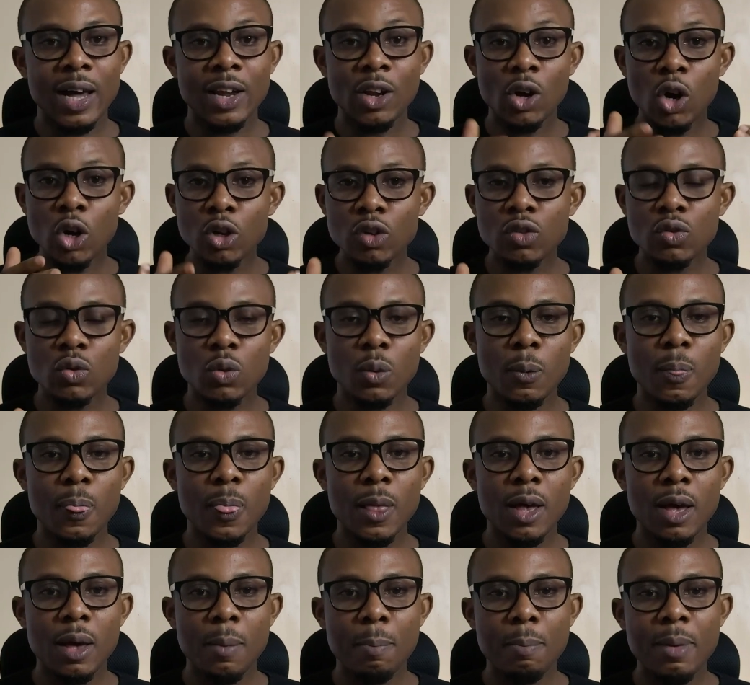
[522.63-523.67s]
and also
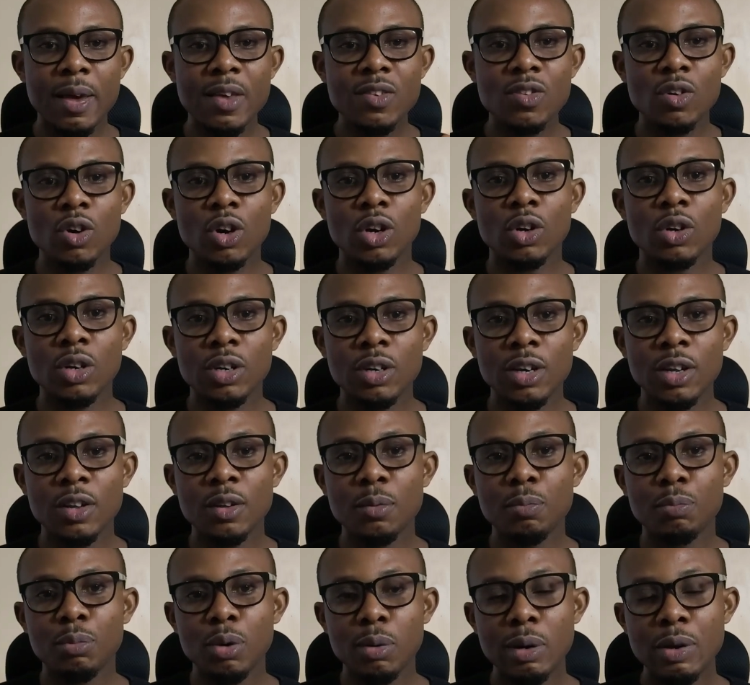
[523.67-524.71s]
based on
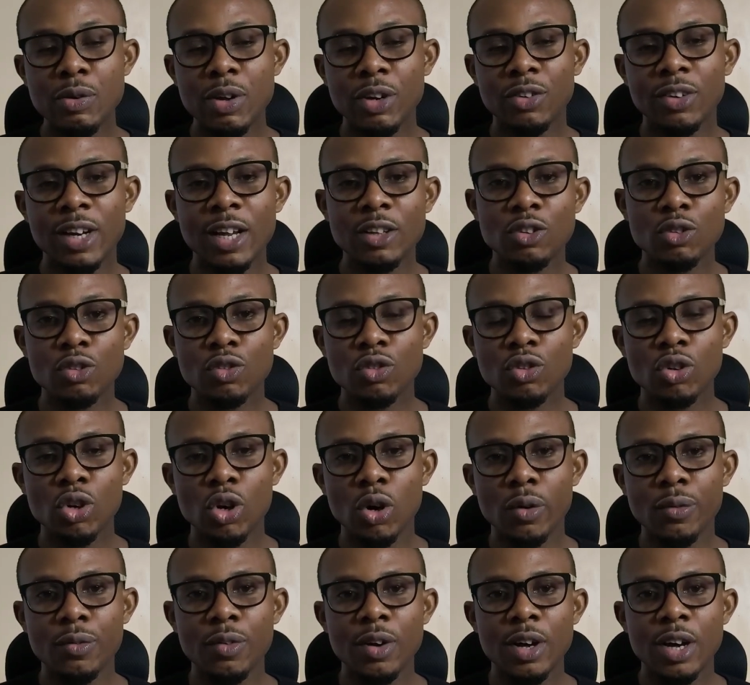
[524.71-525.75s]
the problem you're trying to
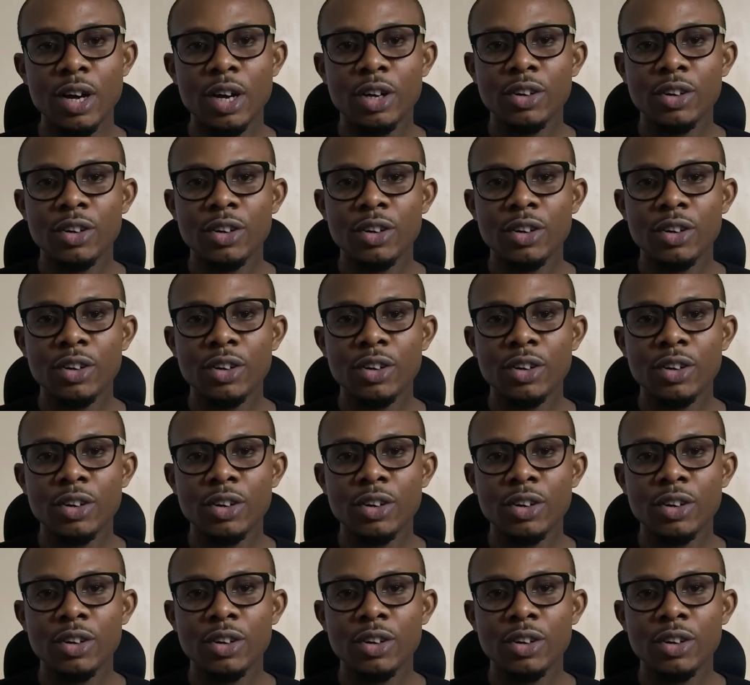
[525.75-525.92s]
solve,